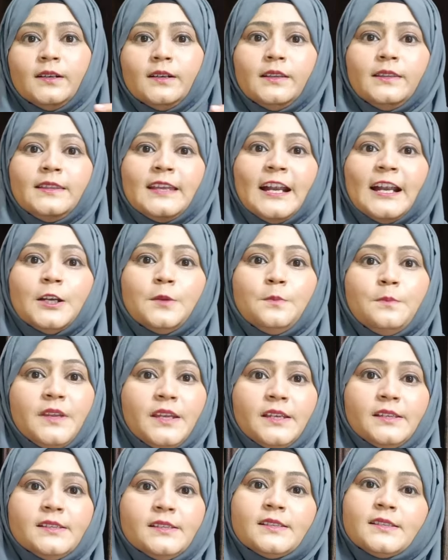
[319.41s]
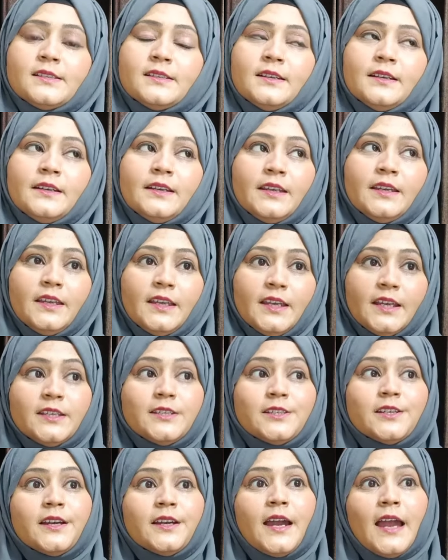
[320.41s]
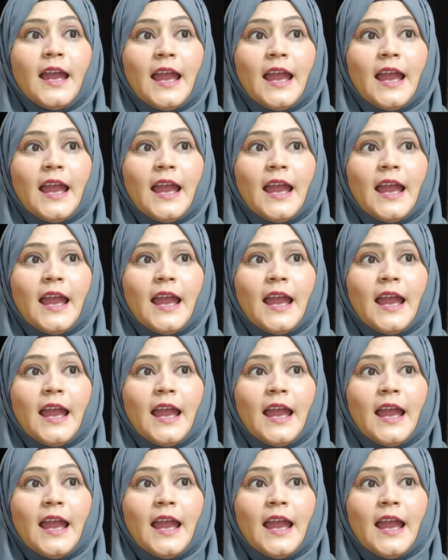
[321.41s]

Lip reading: That means it